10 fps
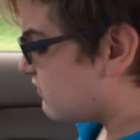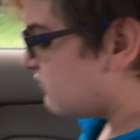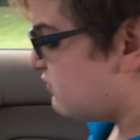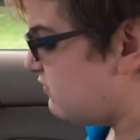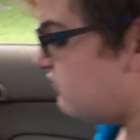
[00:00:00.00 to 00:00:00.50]
today
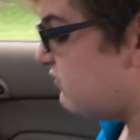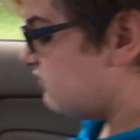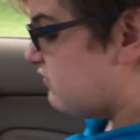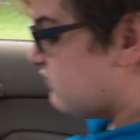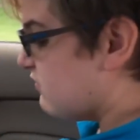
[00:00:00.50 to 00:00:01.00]
would have been my
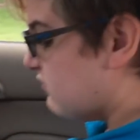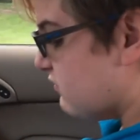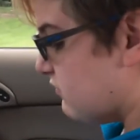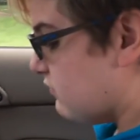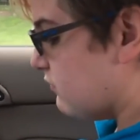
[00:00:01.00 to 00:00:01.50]
mom's
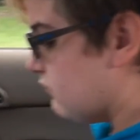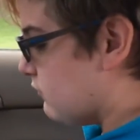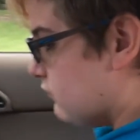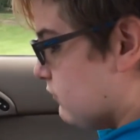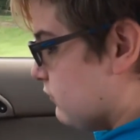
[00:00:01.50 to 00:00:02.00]

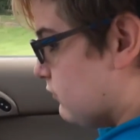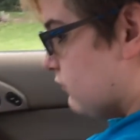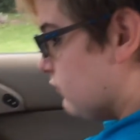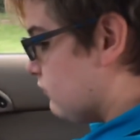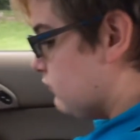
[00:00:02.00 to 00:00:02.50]
67th
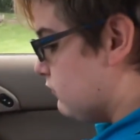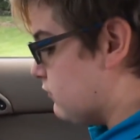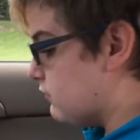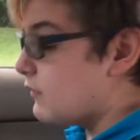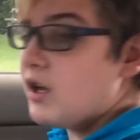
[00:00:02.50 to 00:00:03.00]
birthday.
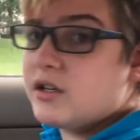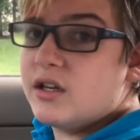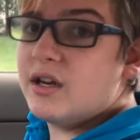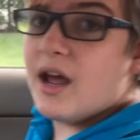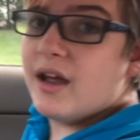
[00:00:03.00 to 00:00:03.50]

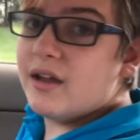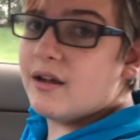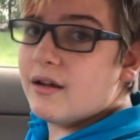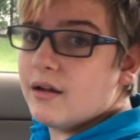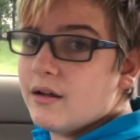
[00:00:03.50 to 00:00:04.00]
Today.
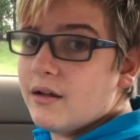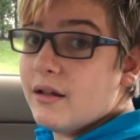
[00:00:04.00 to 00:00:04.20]
Today.